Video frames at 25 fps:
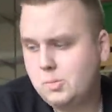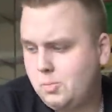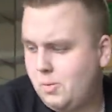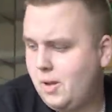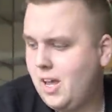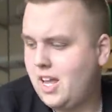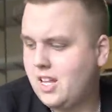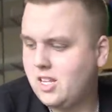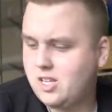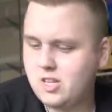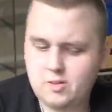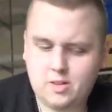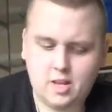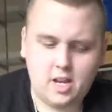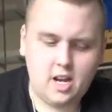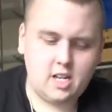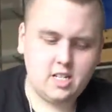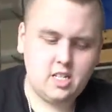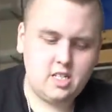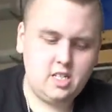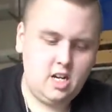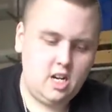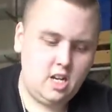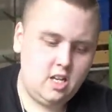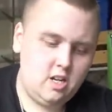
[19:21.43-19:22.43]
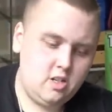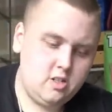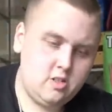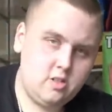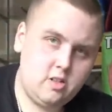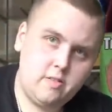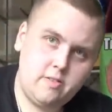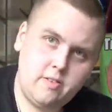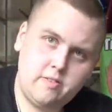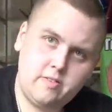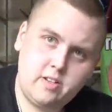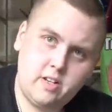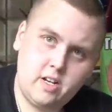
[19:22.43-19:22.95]
spend $2,000 on
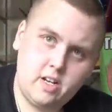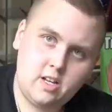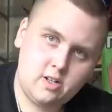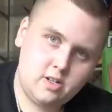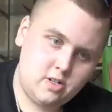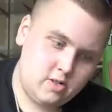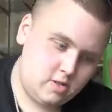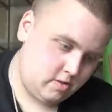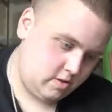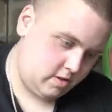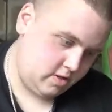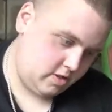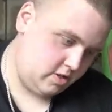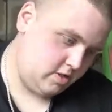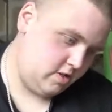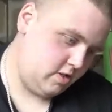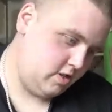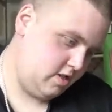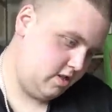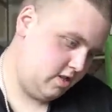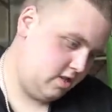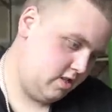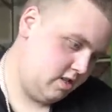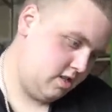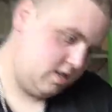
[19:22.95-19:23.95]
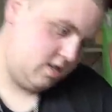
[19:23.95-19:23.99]
a $50 storage unit.